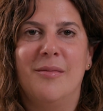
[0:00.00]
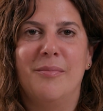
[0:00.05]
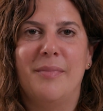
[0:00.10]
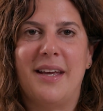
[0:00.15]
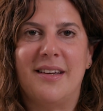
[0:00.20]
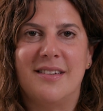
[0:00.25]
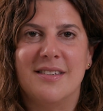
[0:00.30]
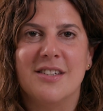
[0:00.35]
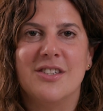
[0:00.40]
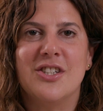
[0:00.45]

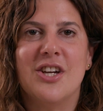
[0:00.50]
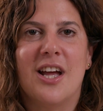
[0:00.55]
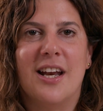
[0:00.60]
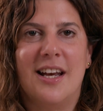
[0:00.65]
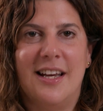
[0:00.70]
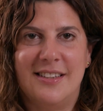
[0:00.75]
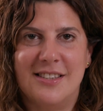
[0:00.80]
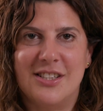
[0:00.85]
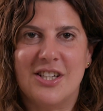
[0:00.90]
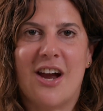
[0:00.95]
makes the
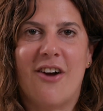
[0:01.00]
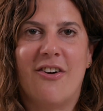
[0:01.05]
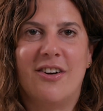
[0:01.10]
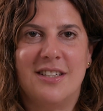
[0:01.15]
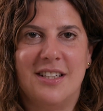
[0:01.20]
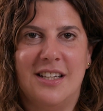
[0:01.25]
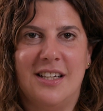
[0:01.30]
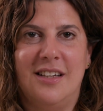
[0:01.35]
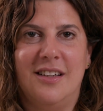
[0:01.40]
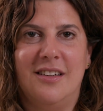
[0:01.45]
Journalist
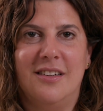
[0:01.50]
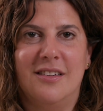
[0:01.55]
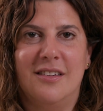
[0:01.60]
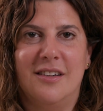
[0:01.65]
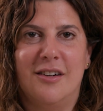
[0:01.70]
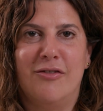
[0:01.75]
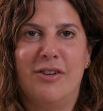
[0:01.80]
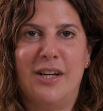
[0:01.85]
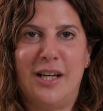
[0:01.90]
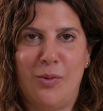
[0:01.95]
Charity
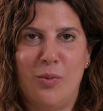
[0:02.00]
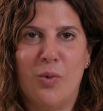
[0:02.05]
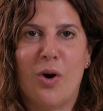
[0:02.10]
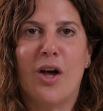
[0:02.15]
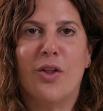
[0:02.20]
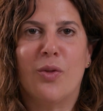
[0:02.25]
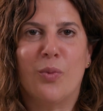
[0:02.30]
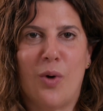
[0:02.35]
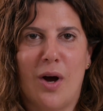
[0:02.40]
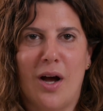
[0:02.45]
a really
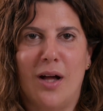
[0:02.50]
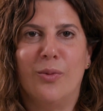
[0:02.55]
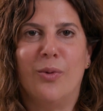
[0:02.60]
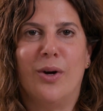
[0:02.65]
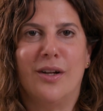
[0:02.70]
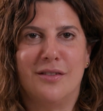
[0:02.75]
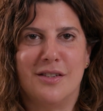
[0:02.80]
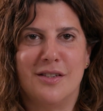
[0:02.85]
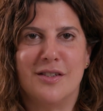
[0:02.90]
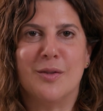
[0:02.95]
worthwhile
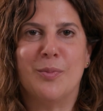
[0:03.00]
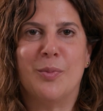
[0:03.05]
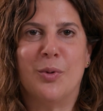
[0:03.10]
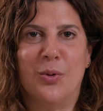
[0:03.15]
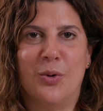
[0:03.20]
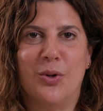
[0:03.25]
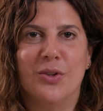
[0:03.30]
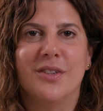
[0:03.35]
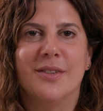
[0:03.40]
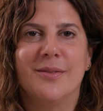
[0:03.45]
one to
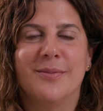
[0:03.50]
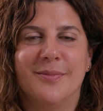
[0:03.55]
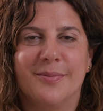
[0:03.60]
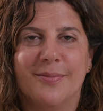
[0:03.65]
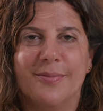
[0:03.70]
support.